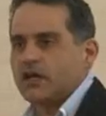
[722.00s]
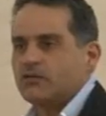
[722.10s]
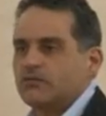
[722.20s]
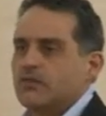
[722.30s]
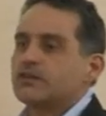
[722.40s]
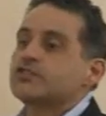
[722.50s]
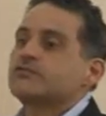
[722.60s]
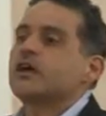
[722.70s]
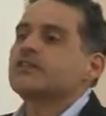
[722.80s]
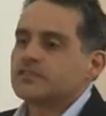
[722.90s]
how, where
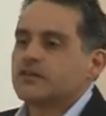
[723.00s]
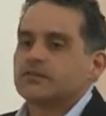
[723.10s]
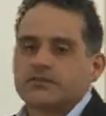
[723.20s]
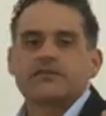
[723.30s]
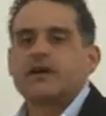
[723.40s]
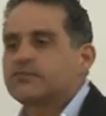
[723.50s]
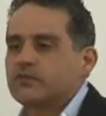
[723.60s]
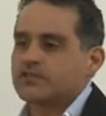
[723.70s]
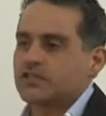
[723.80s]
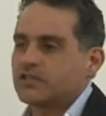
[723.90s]
should I start with my
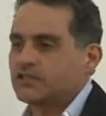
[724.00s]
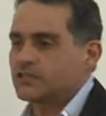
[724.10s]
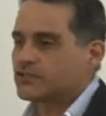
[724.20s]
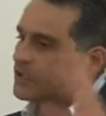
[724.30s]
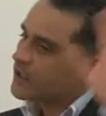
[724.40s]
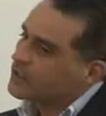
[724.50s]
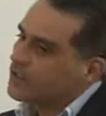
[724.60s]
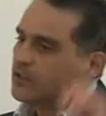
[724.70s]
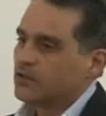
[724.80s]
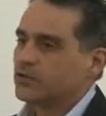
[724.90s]
project idea? Should I
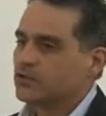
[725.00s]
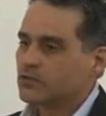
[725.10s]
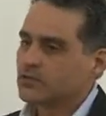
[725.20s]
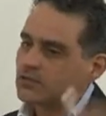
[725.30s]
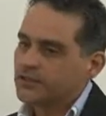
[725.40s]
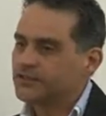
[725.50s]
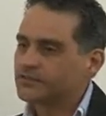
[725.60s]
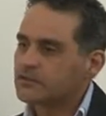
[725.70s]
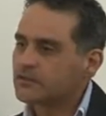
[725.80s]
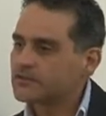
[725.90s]
look in
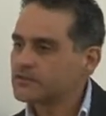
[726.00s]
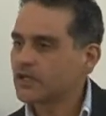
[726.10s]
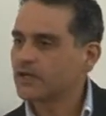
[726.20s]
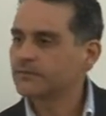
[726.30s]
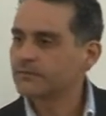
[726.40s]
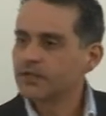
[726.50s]
Europe? Should I?